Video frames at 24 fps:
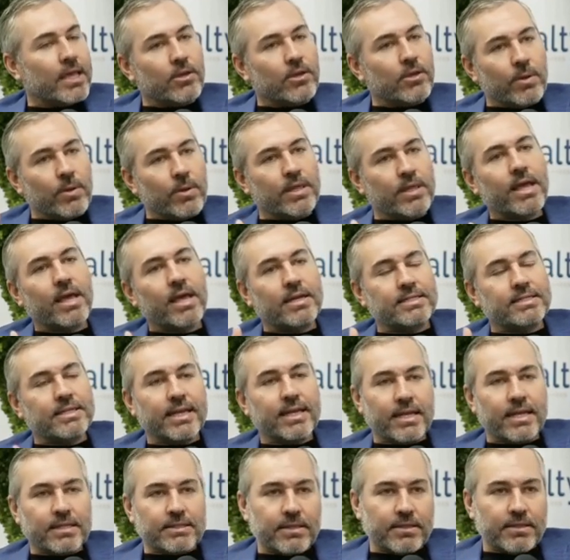Like, you really got to
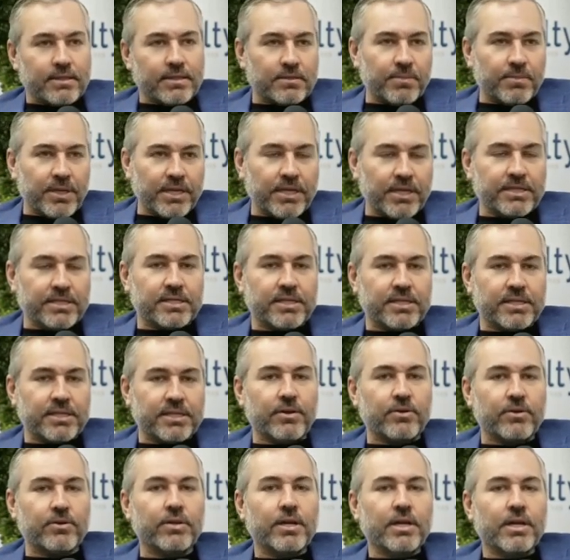dig into this Mickey
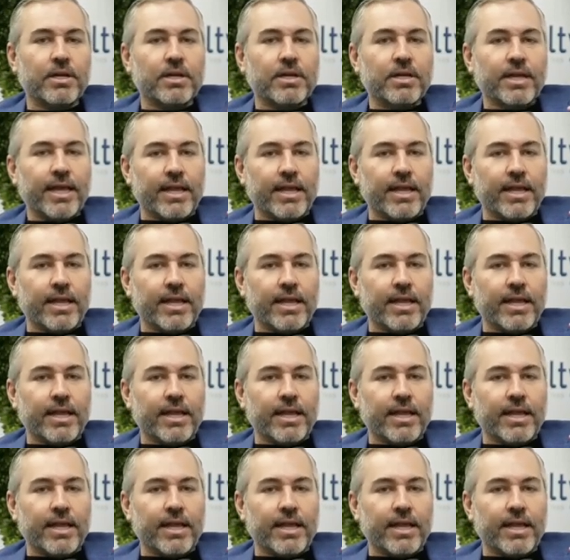scale